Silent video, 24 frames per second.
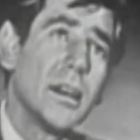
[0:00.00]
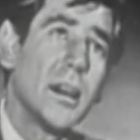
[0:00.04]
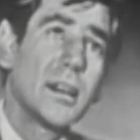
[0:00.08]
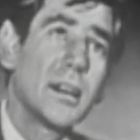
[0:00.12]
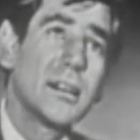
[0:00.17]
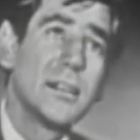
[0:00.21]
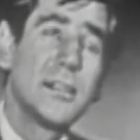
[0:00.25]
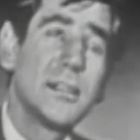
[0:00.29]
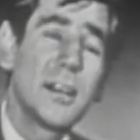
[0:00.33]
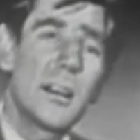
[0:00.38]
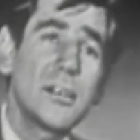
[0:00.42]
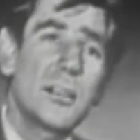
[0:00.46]

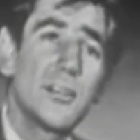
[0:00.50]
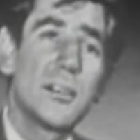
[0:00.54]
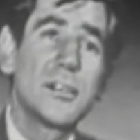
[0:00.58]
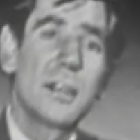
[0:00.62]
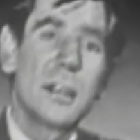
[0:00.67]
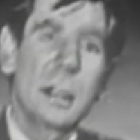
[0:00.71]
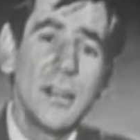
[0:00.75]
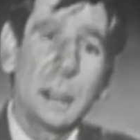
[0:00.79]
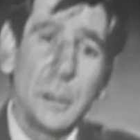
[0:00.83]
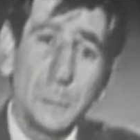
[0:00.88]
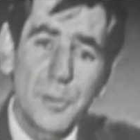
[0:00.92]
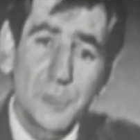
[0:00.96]
a conductor
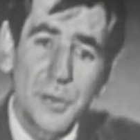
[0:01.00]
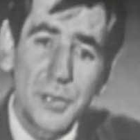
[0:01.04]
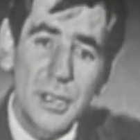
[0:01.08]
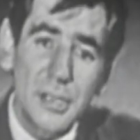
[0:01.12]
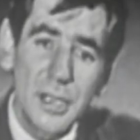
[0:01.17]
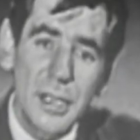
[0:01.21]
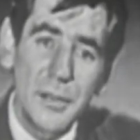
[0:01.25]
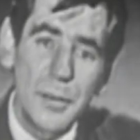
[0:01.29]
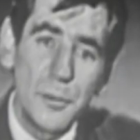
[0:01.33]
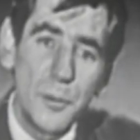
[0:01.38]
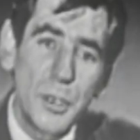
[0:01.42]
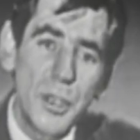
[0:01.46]

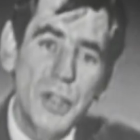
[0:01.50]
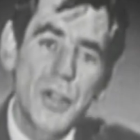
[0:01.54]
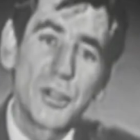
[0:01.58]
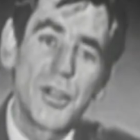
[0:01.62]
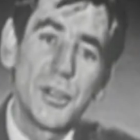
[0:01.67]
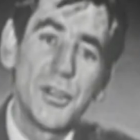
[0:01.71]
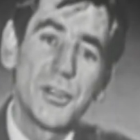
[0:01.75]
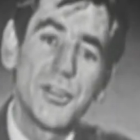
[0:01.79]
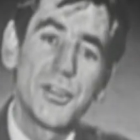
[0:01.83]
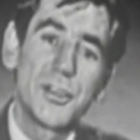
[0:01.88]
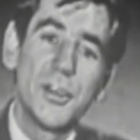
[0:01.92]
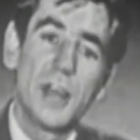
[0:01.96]
deliberately
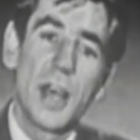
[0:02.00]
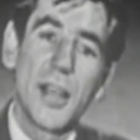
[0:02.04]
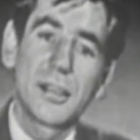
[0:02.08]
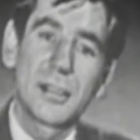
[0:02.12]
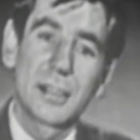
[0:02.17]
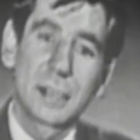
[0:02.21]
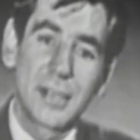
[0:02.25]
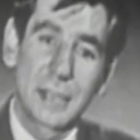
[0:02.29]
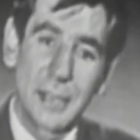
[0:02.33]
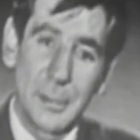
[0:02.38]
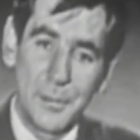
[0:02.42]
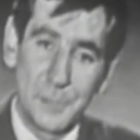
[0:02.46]
wishes
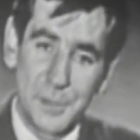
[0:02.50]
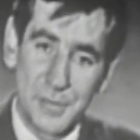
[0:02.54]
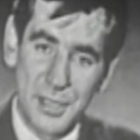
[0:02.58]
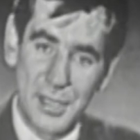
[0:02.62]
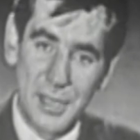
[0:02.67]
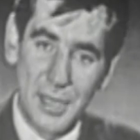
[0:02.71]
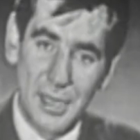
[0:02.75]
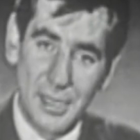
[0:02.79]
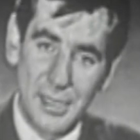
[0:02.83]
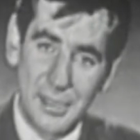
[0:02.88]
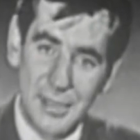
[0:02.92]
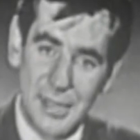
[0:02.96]
not to keep a
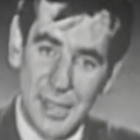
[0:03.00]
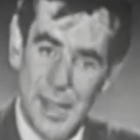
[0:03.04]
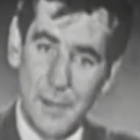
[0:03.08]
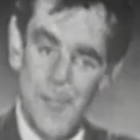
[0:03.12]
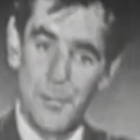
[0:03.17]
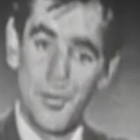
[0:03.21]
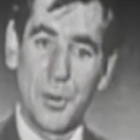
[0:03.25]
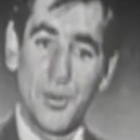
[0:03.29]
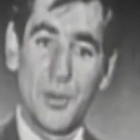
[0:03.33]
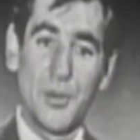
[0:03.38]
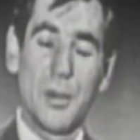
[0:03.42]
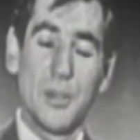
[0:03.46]
steady
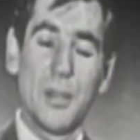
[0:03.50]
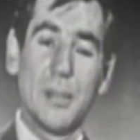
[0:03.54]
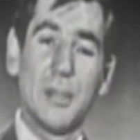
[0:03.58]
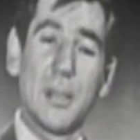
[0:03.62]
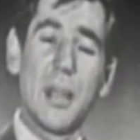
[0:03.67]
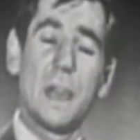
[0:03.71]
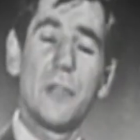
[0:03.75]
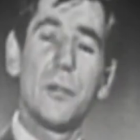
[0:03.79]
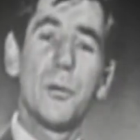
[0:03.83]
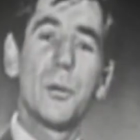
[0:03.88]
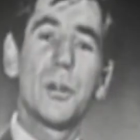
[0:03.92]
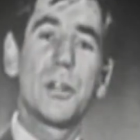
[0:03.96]
tempo.
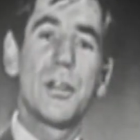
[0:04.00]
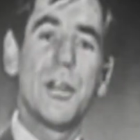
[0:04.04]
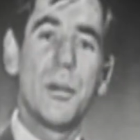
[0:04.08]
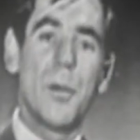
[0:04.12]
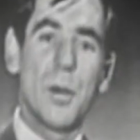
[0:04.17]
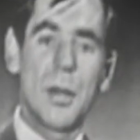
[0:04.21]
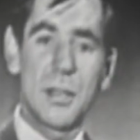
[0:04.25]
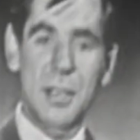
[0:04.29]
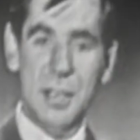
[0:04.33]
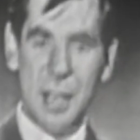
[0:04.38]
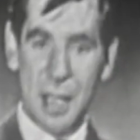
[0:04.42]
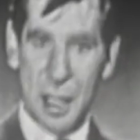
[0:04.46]
In other words, he
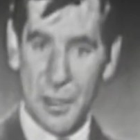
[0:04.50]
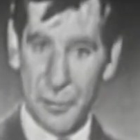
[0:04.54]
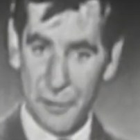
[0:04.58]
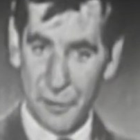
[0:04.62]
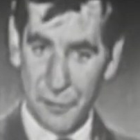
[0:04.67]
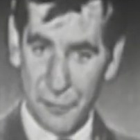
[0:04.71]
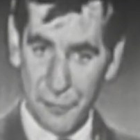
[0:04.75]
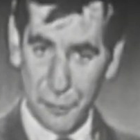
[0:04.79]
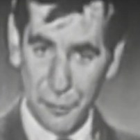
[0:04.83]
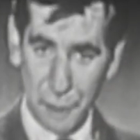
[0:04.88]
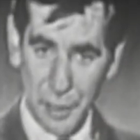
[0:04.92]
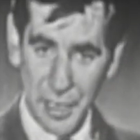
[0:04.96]
wants to
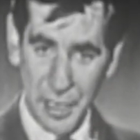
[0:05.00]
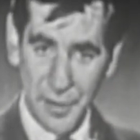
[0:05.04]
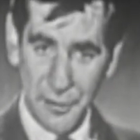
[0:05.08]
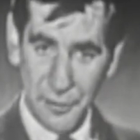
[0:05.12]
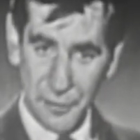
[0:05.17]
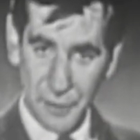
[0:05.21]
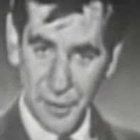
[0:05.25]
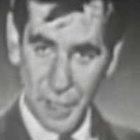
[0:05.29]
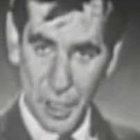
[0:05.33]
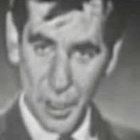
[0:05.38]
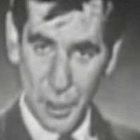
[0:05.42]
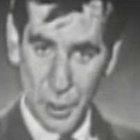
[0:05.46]
have a free
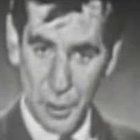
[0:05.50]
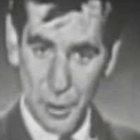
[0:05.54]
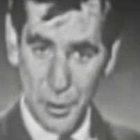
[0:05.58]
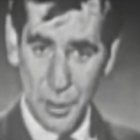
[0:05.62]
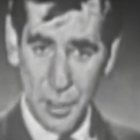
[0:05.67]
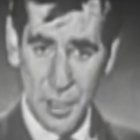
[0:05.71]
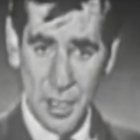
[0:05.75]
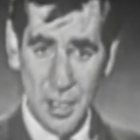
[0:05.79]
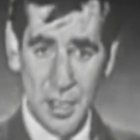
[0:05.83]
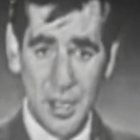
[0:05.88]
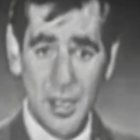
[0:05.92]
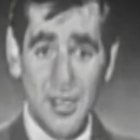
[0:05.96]

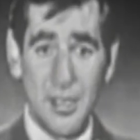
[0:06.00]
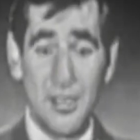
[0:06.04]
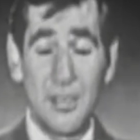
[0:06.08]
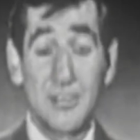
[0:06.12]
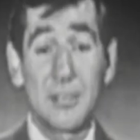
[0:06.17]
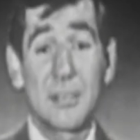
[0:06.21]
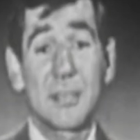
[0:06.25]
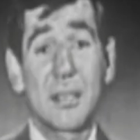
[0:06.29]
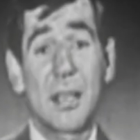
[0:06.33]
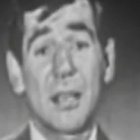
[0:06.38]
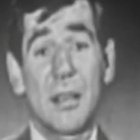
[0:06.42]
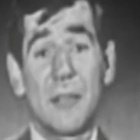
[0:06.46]
flow
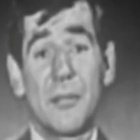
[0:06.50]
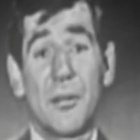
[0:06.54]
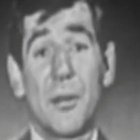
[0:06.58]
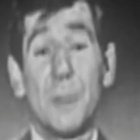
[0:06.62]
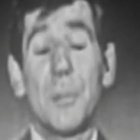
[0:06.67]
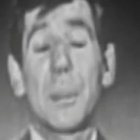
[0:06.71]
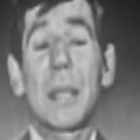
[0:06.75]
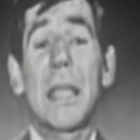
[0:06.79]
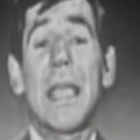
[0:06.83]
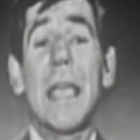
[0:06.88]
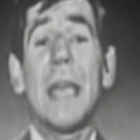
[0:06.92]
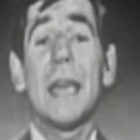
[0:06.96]
instead of
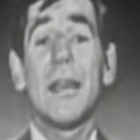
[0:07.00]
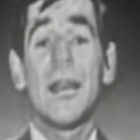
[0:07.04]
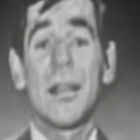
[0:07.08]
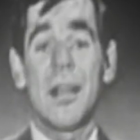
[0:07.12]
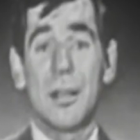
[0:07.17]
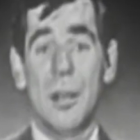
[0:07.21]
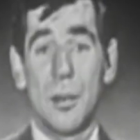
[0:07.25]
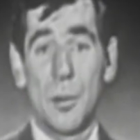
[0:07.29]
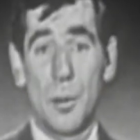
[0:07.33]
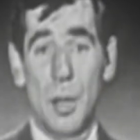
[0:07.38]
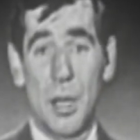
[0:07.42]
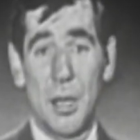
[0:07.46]
a
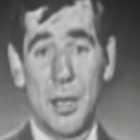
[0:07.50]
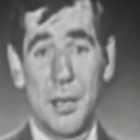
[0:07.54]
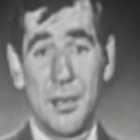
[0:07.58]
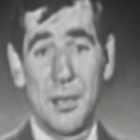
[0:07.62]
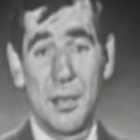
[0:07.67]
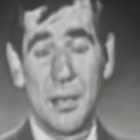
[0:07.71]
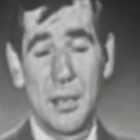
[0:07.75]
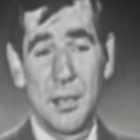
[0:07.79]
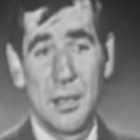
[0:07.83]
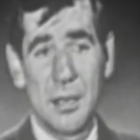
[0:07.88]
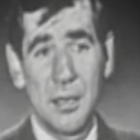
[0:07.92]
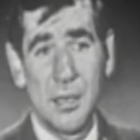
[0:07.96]
mechanical
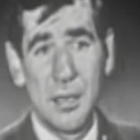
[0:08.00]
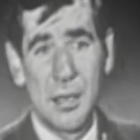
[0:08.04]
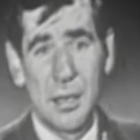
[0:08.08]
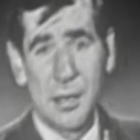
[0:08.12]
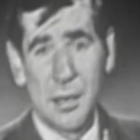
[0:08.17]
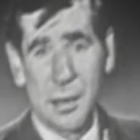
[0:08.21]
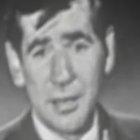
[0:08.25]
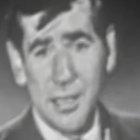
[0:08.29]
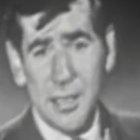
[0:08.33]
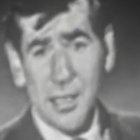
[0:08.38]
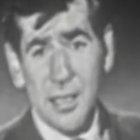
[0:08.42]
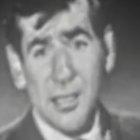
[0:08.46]
one.
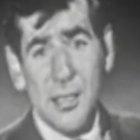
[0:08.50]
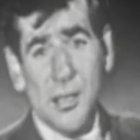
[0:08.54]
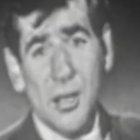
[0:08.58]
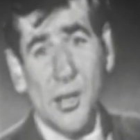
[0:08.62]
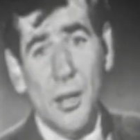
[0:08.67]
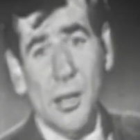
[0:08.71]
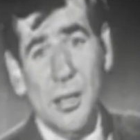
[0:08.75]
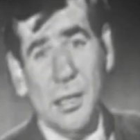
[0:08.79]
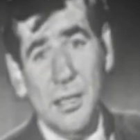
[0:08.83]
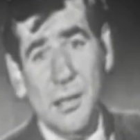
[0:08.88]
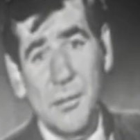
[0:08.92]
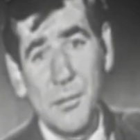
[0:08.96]
This is
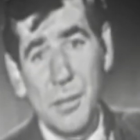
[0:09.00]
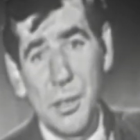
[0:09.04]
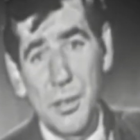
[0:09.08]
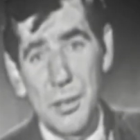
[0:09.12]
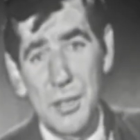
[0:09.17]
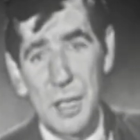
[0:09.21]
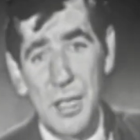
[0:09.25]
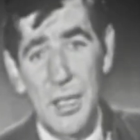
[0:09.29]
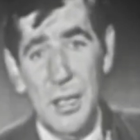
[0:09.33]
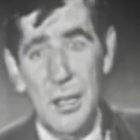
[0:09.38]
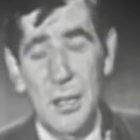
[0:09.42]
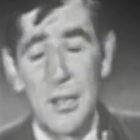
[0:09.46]
called in
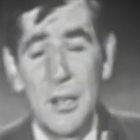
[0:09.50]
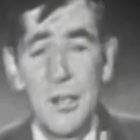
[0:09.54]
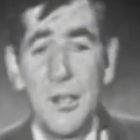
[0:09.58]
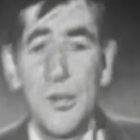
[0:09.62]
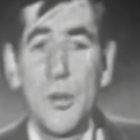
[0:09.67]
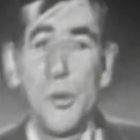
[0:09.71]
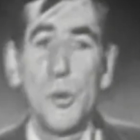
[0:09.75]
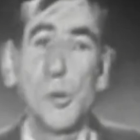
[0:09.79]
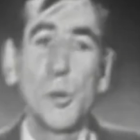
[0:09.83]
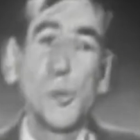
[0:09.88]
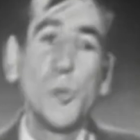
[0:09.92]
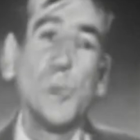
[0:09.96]
music
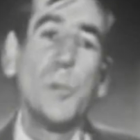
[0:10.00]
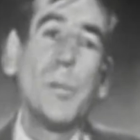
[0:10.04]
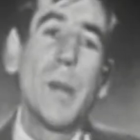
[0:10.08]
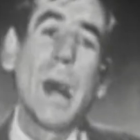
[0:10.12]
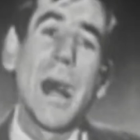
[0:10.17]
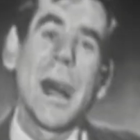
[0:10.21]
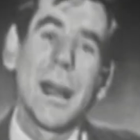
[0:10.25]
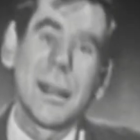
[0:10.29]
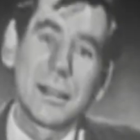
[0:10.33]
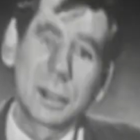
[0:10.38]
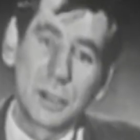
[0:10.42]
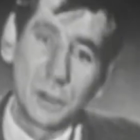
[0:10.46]

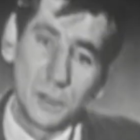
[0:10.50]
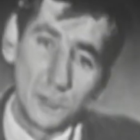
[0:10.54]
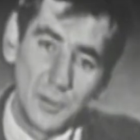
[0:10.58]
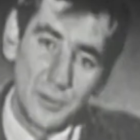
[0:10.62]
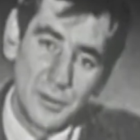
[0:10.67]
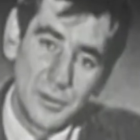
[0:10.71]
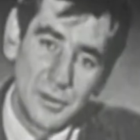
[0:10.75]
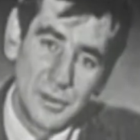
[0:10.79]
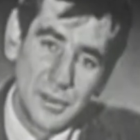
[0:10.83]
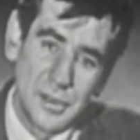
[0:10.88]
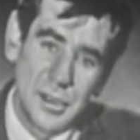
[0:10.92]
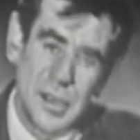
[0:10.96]
rubato,
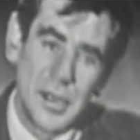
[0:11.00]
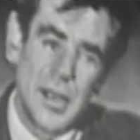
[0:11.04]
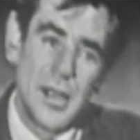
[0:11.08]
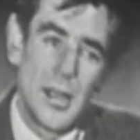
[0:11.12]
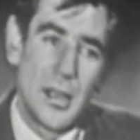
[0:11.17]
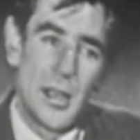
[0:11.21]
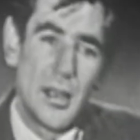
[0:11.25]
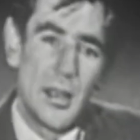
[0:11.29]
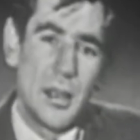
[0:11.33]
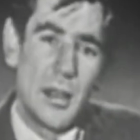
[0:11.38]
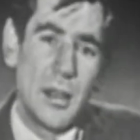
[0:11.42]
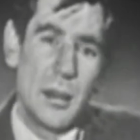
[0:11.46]

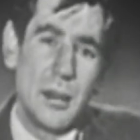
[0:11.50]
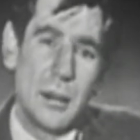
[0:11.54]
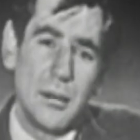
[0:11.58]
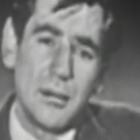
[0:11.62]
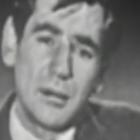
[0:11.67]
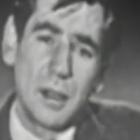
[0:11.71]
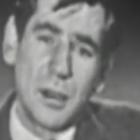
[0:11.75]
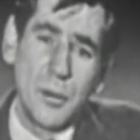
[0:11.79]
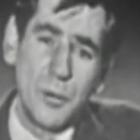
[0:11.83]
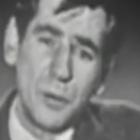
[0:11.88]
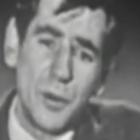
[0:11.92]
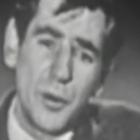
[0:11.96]

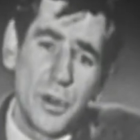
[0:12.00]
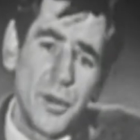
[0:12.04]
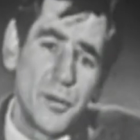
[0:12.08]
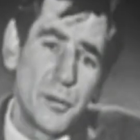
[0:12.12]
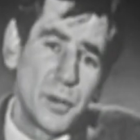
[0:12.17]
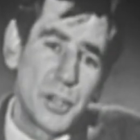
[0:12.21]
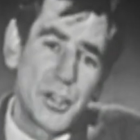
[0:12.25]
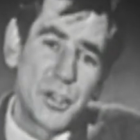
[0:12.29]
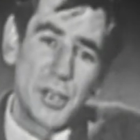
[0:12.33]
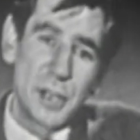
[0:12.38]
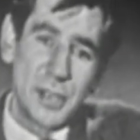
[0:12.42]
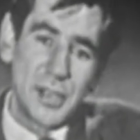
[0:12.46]
a
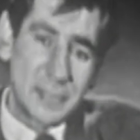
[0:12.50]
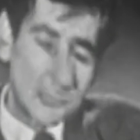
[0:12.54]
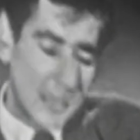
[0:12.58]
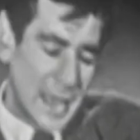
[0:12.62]
word which in